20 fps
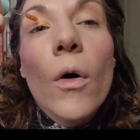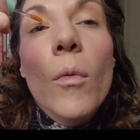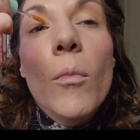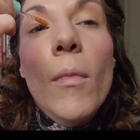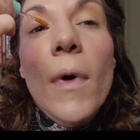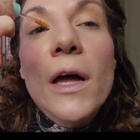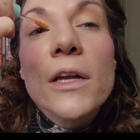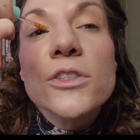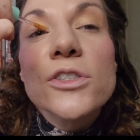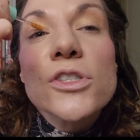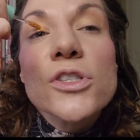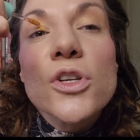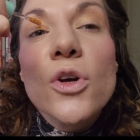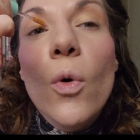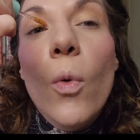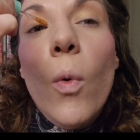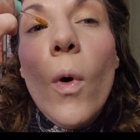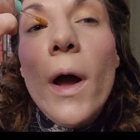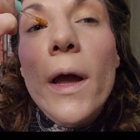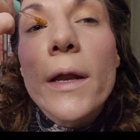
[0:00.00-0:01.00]
Oh, it matches
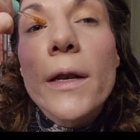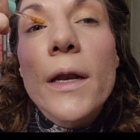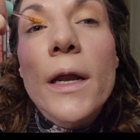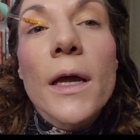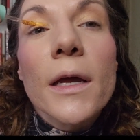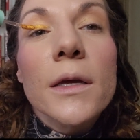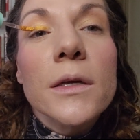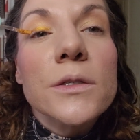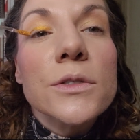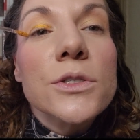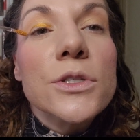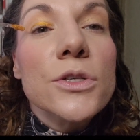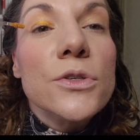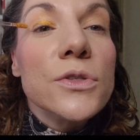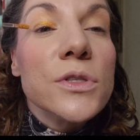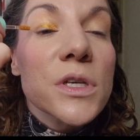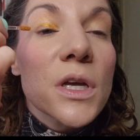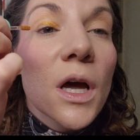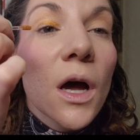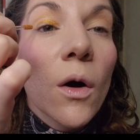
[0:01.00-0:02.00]
quite nice. Do
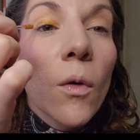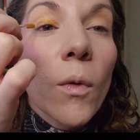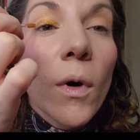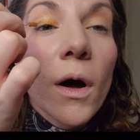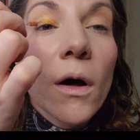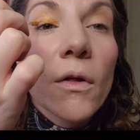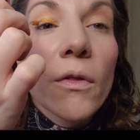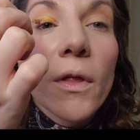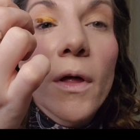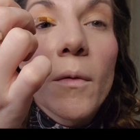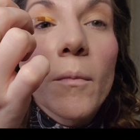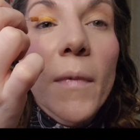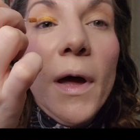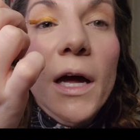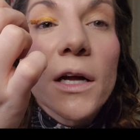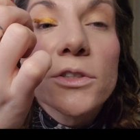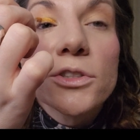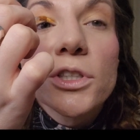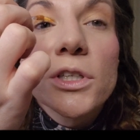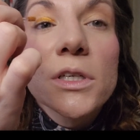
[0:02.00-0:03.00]
you see how well that
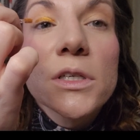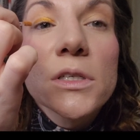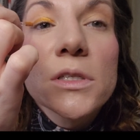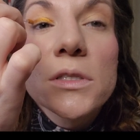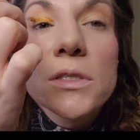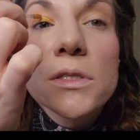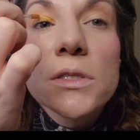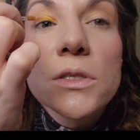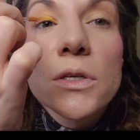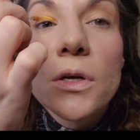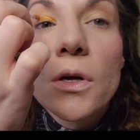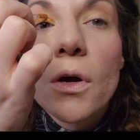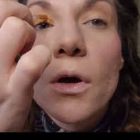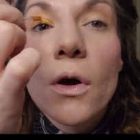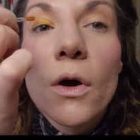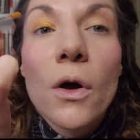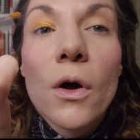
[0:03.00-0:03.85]
matches?